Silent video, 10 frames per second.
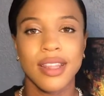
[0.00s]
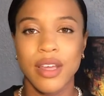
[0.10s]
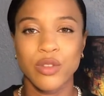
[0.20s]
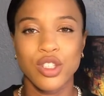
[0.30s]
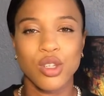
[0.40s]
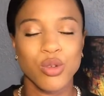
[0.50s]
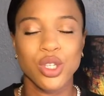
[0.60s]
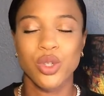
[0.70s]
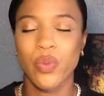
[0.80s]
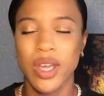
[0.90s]
They were so
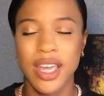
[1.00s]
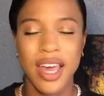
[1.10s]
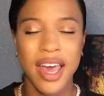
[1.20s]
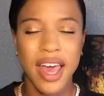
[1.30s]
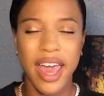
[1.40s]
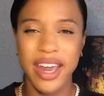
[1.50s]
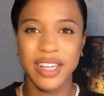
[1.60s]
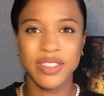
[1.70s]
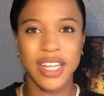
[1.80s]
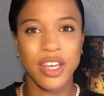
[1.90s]
sweet, and
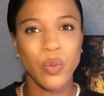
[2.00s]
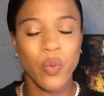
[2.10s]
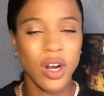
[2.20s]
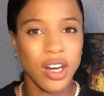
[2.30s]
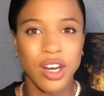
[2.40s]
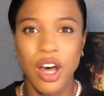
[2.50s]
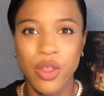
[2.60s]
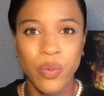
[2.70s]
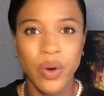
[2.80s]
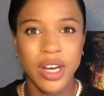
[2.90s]
it was like you wanted
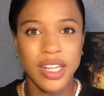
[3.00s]
another one.